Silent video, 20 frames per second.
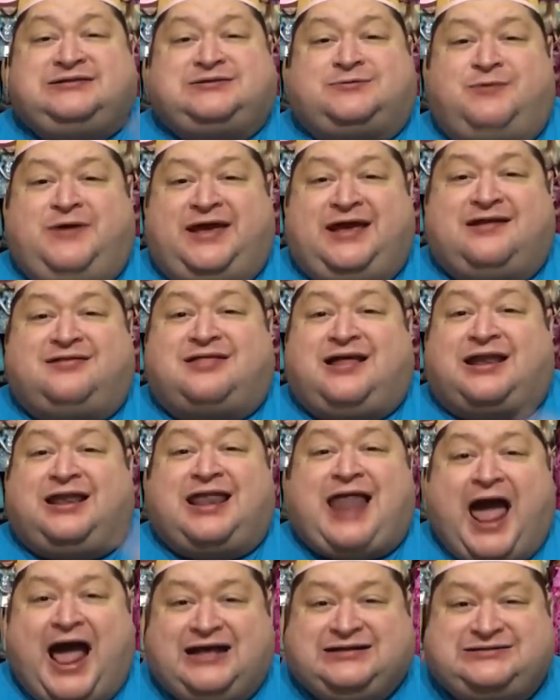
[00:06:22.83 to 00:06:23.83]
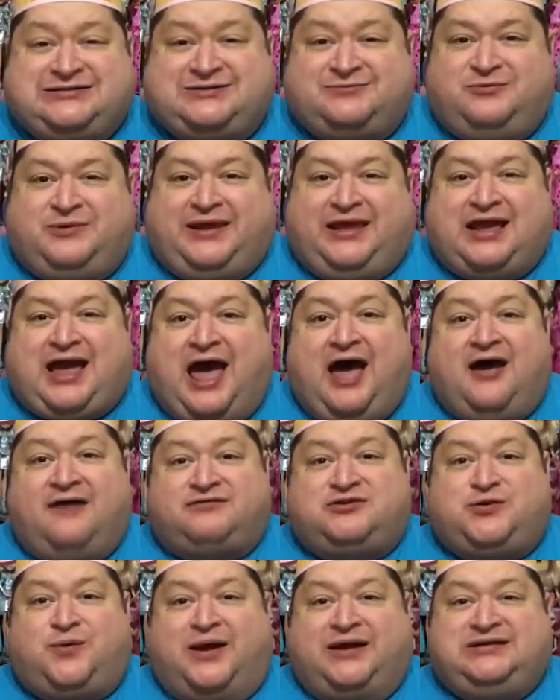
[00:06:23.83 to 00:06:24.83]
week, the last week
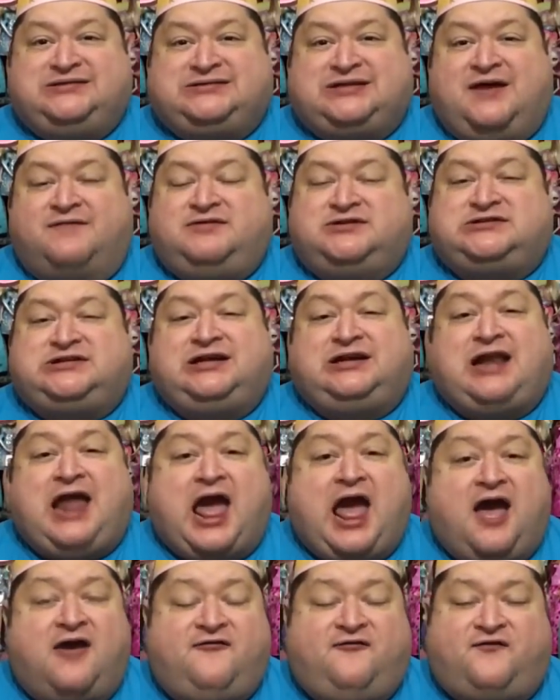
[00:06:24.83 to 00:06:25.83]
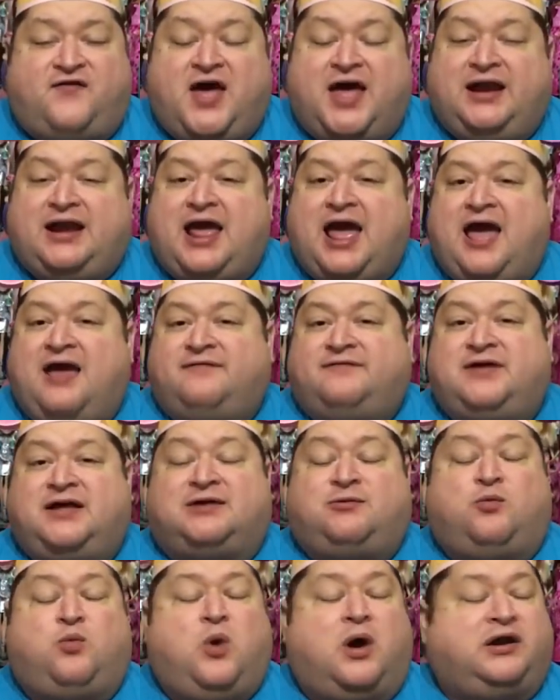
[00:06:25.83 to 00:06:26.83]
of 2017. Have fun. Have
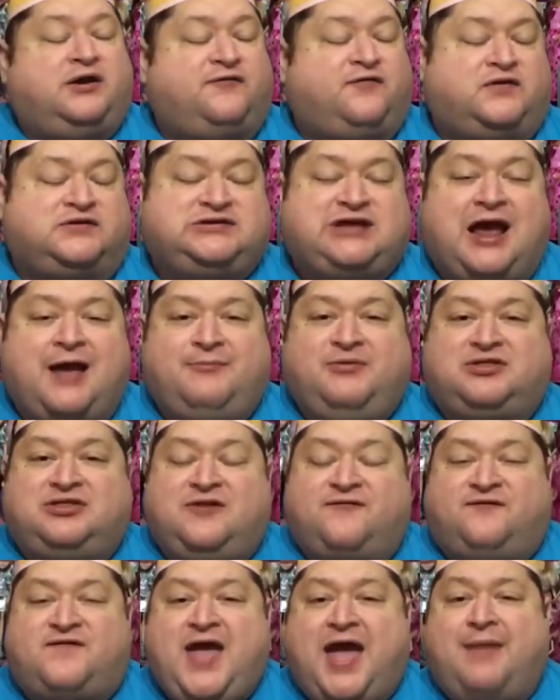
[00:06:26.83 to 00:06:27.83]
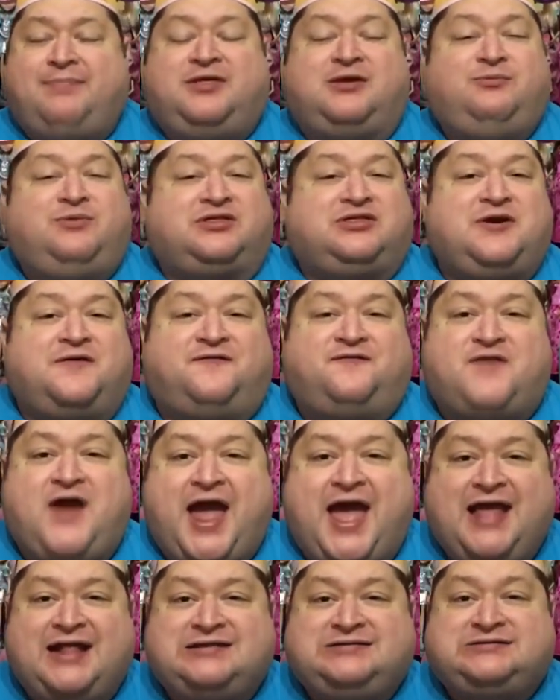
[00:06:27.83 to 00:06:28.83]
a wonderful time with your family, with your
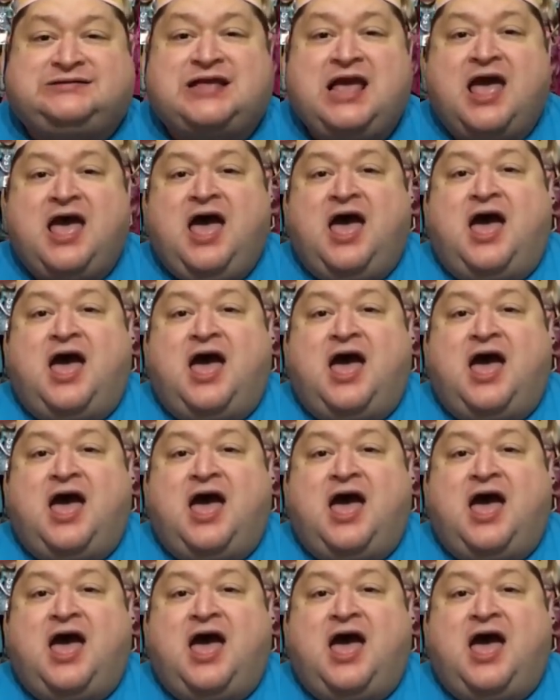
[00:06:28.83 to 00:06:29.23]
friends.